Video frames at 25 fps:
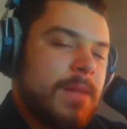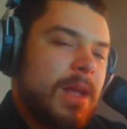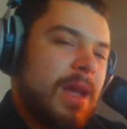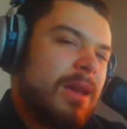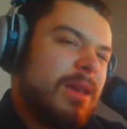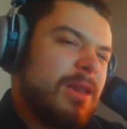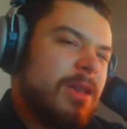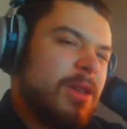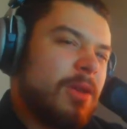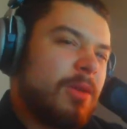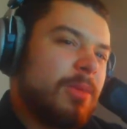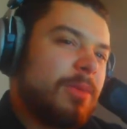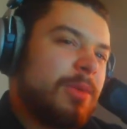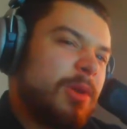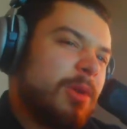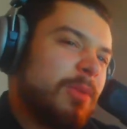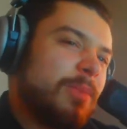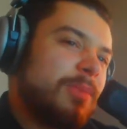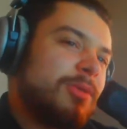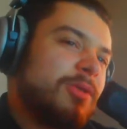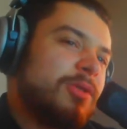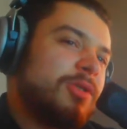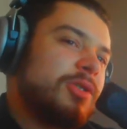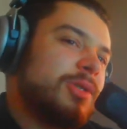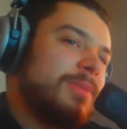
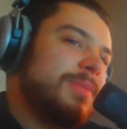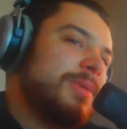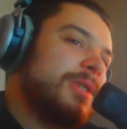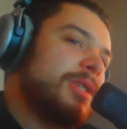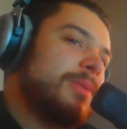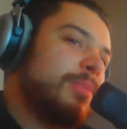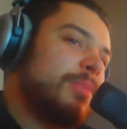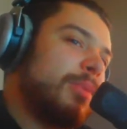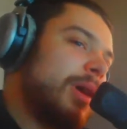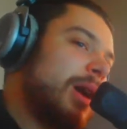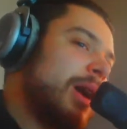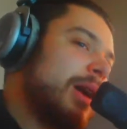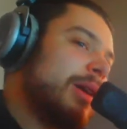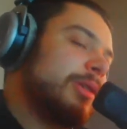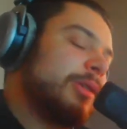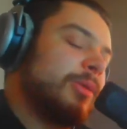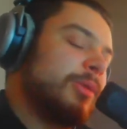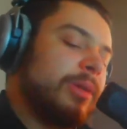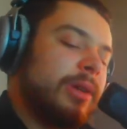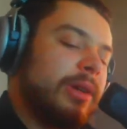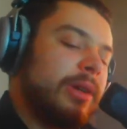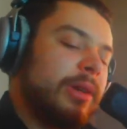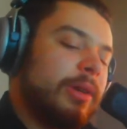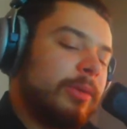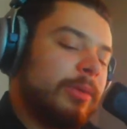You should be surprised
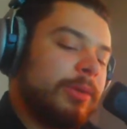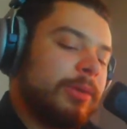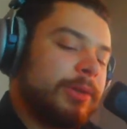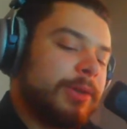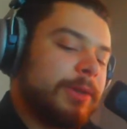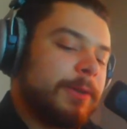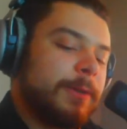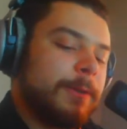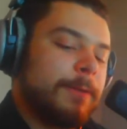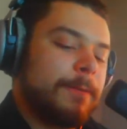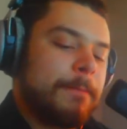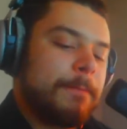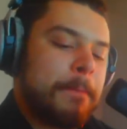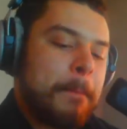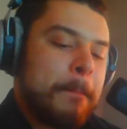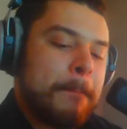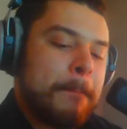here real soon.